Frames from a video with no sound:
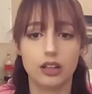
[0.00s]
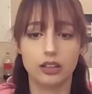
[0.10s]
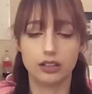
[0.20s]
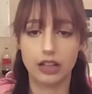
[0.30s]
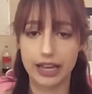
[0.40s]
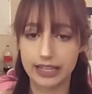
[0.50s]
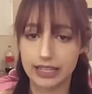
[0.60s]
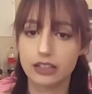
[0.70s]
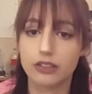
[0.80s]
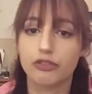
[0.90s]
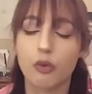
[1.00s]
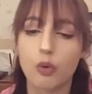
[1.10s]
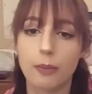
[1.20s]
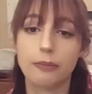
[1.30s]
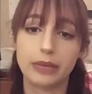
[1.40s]
like it
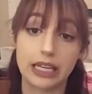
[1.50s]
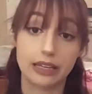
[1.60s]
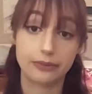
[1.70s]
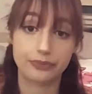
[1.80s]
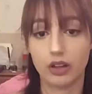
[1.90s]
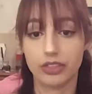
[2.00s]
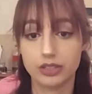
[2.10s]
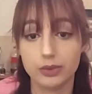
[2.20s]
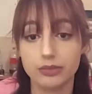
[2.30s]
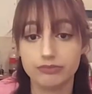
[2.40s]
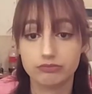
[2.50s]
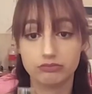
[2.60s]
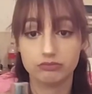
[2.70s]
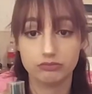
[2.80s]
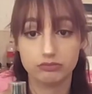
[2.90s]
for me. This one,
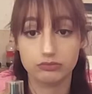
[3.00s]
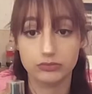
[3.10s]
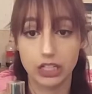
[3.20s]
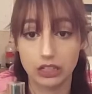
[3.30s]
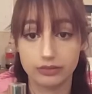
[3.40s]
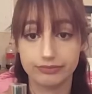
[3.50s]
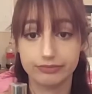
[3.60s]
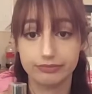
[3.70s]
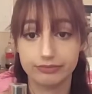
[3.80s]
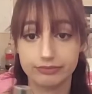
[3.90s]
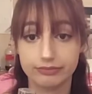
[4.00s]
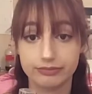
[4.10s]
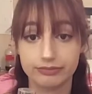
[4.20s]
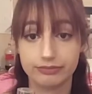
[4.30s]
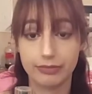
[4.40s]
girl,
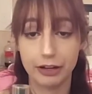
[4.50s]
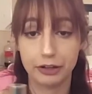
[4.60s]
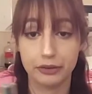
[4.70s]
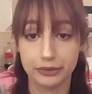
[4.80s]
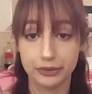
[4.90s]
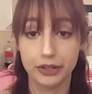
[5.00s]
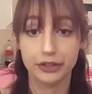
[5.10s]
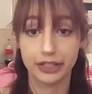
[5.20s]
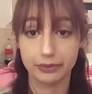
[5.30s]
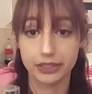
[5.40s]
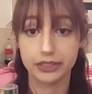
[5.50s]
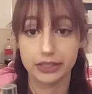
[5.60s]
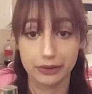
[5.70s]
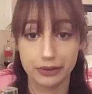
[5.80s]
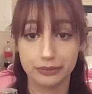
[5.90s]
I go through a hurricane with this
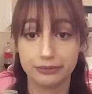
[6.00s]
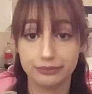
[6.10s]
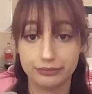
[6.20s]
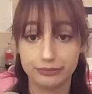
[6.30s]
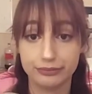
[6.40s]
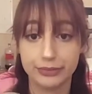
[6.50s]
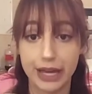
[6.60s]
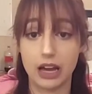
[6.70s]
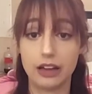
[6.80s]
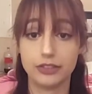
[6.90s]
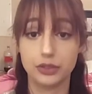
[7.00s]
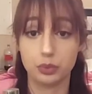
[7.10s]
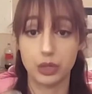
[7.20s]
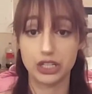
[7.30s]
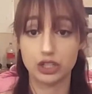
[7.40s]
thing on. I've
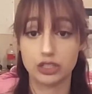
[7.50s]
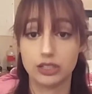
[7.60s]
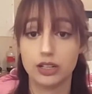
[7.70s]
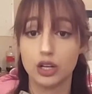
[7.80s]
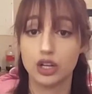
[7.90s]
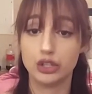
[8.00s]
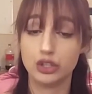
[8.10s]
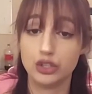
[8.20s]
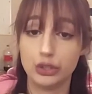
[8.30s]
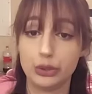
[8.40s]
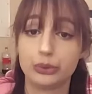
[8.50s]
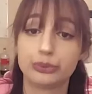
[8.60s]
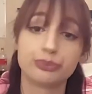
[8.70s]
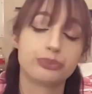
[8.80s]
switched to